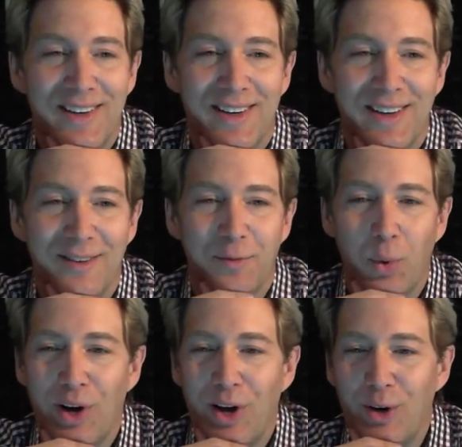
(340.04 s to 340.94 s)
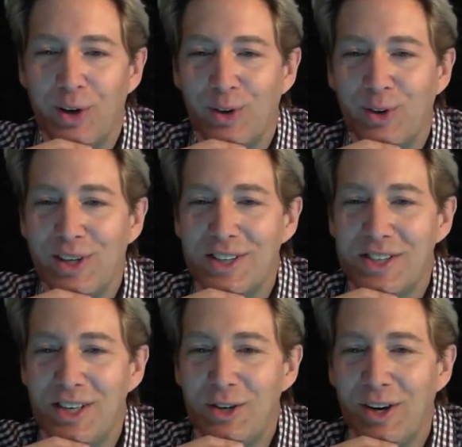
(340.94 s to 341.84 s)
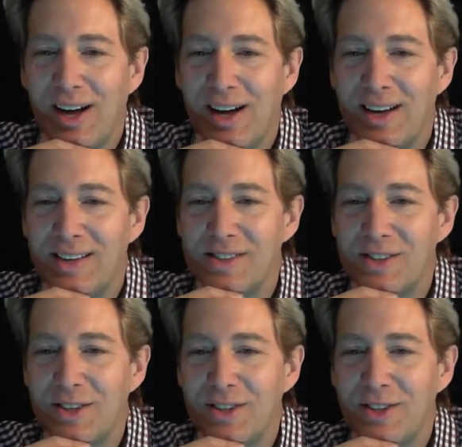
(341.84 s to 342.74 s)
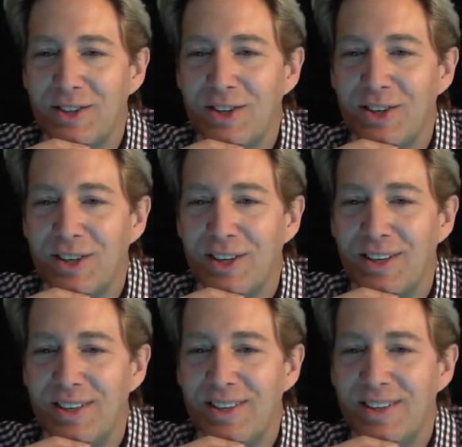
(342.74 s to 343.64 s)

in Fort Lauderdale. Good to see you guys. Good, good, good.